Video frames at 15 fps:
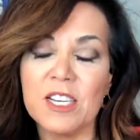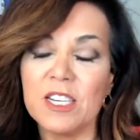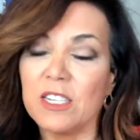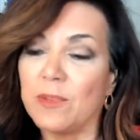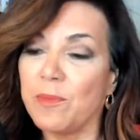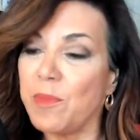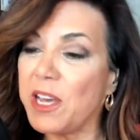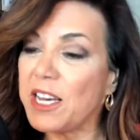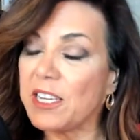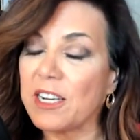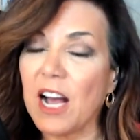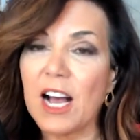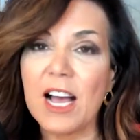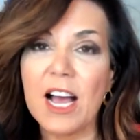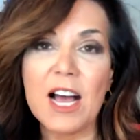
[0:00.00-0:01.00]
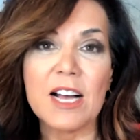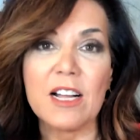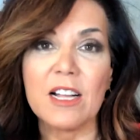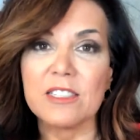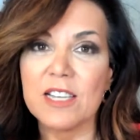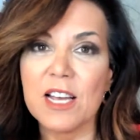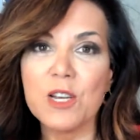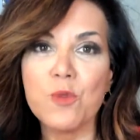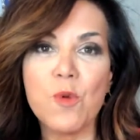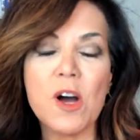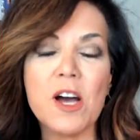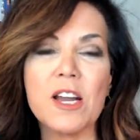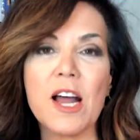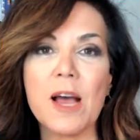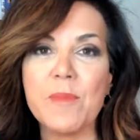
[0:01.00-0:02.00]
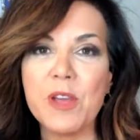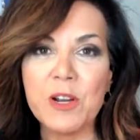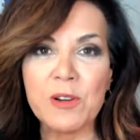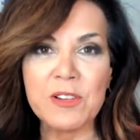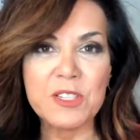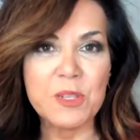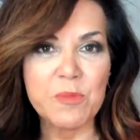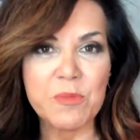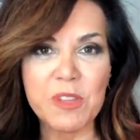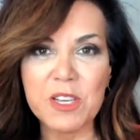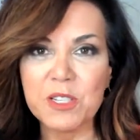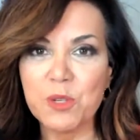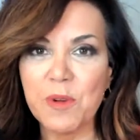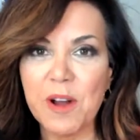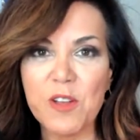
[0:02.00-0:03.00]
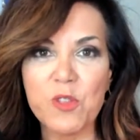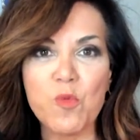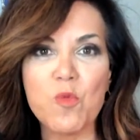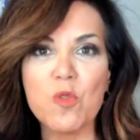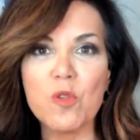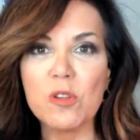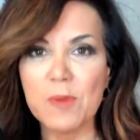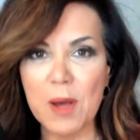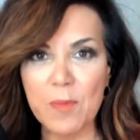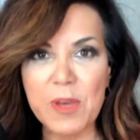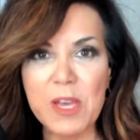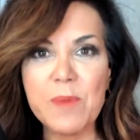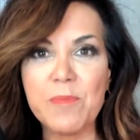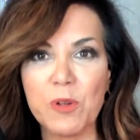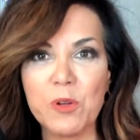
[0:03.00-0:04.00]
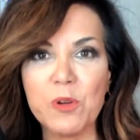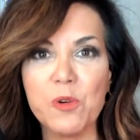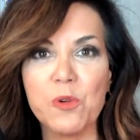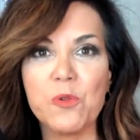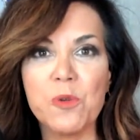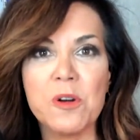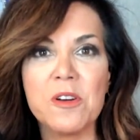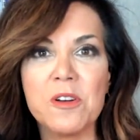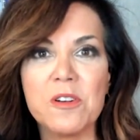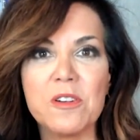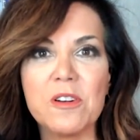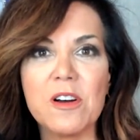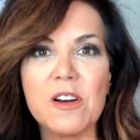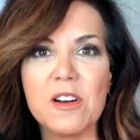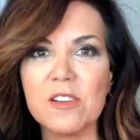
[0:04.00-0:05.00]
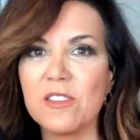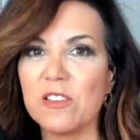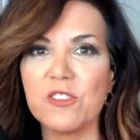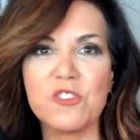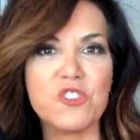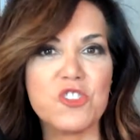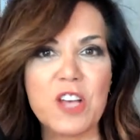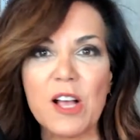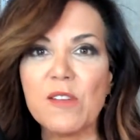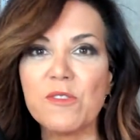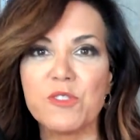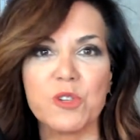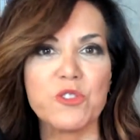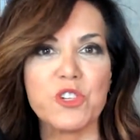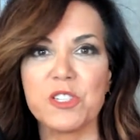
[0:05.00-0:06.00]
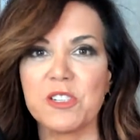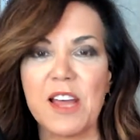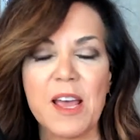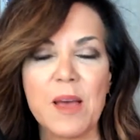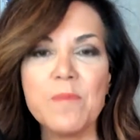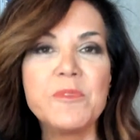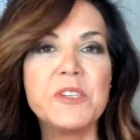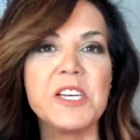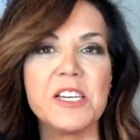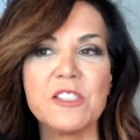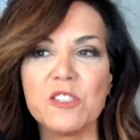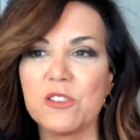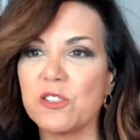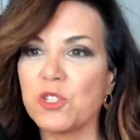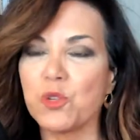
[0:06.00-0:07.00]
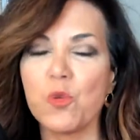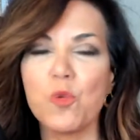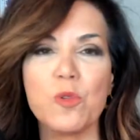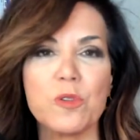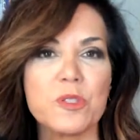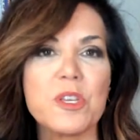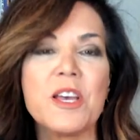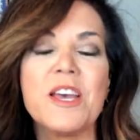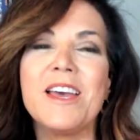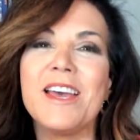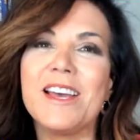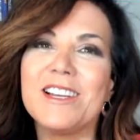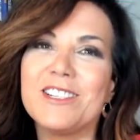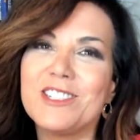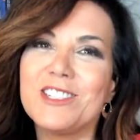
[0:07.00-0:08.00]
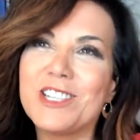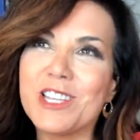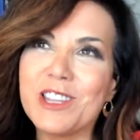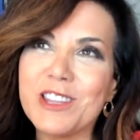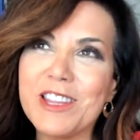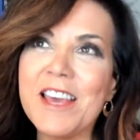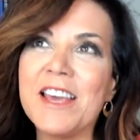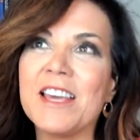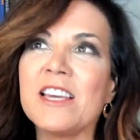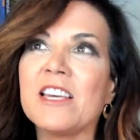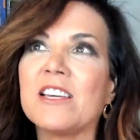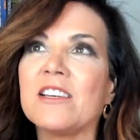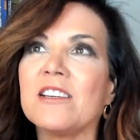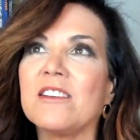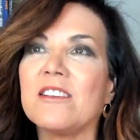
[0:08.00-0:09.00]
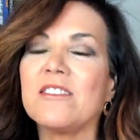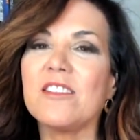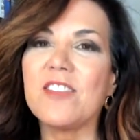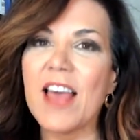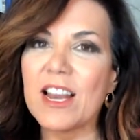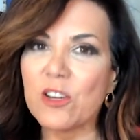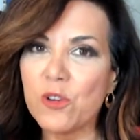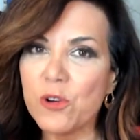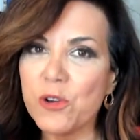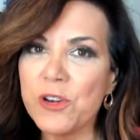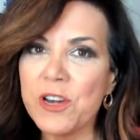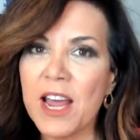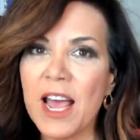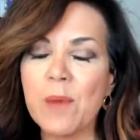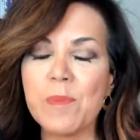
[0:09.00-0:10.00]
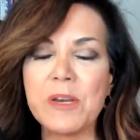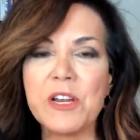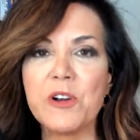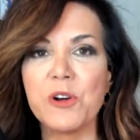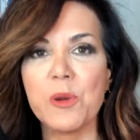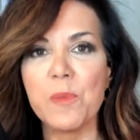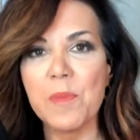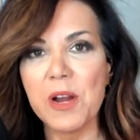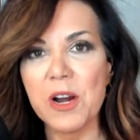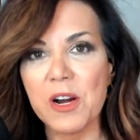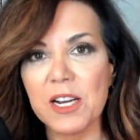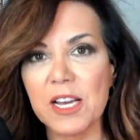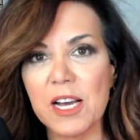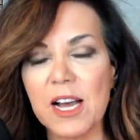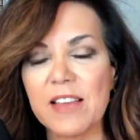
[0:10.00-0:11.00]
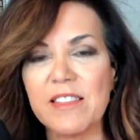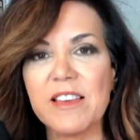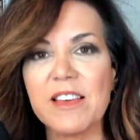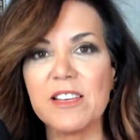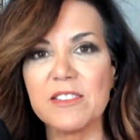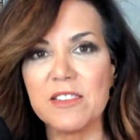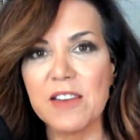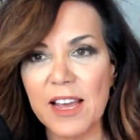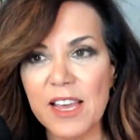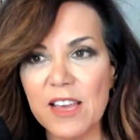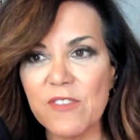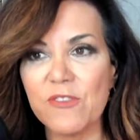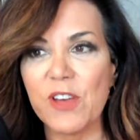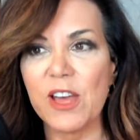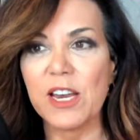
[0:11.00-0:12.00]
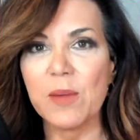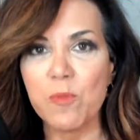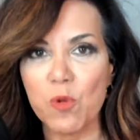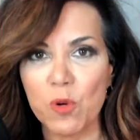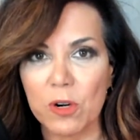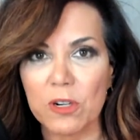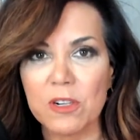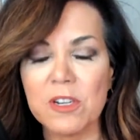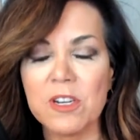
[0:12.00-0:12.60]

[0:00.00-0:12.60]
man, I'll tell you what, I'm hearing some things around the world about people who shelves are just empty in stores. To think that couldn't happen here in America, I think is naive anymore.